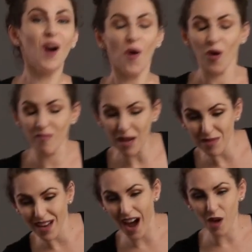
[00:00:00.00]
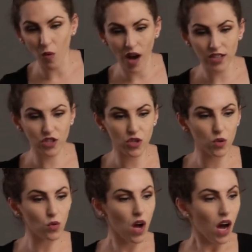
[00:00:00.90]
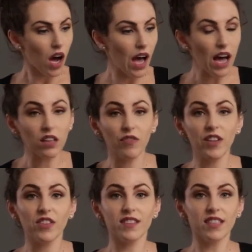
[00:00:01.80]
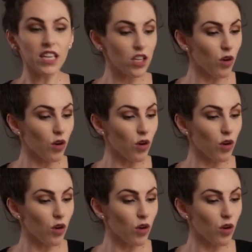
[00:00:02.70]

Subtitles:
or maybe I want to elevate the scene,